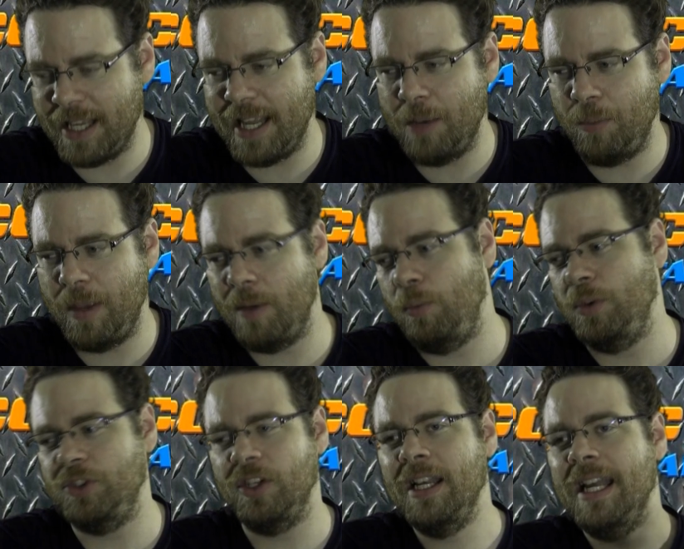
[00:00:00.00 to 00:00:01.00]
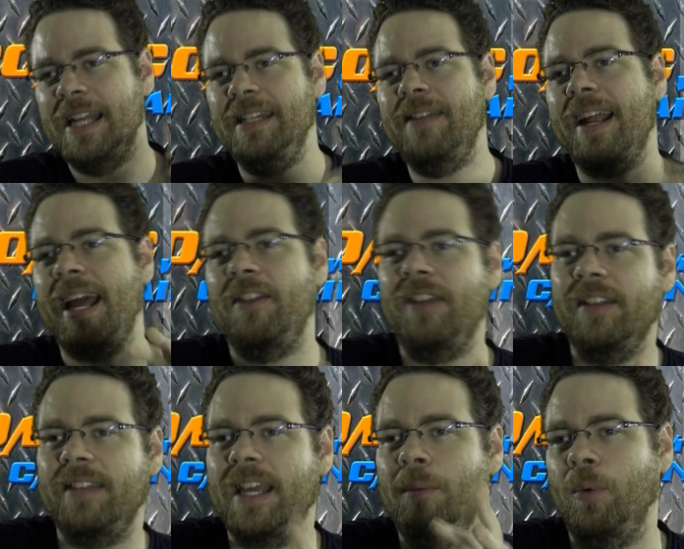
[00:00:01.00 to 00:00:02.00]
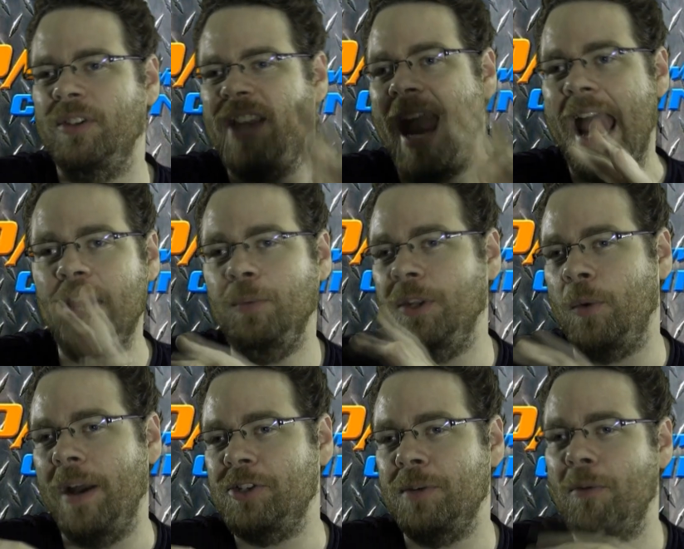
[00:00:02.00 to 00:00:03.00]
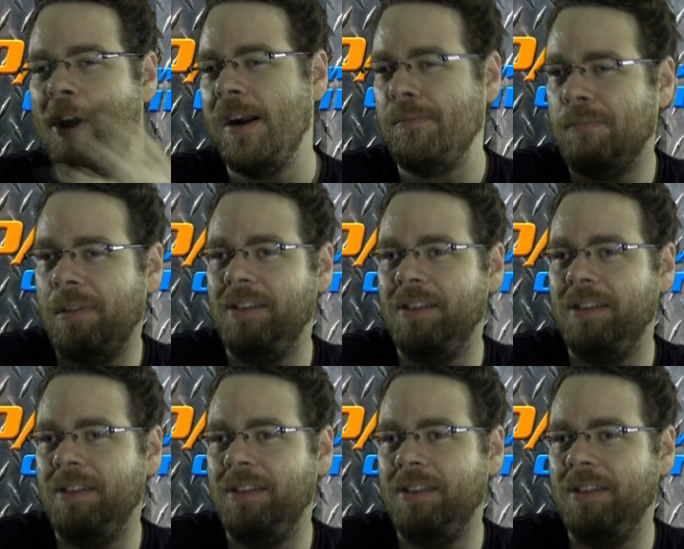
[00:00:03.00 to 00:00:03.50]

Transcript: It did that kind of thing at the end where it's end with a question mark.